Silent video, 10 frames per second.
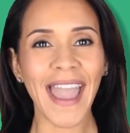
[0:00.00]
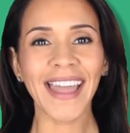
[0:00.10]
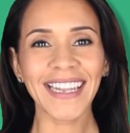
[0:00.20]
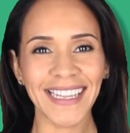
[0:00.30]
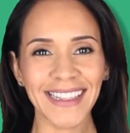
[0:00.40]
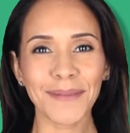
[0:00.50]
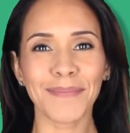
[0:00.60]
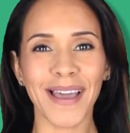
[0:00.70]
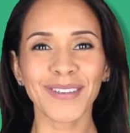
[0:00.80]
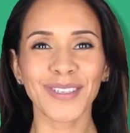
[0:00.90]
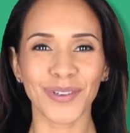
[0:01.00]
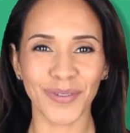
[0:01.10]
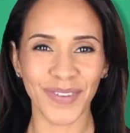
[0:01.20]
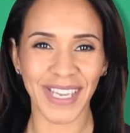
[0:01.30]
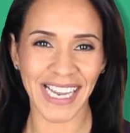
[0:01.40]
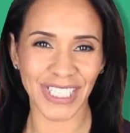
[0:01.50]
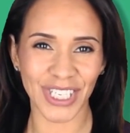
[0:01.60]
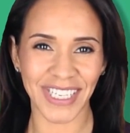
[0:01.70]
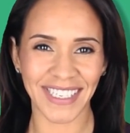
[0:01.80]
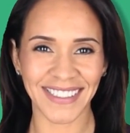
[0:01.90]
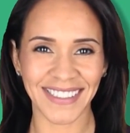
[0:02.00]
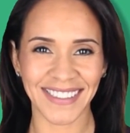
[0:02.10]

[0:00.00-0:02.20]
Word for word: and hit the bell notification.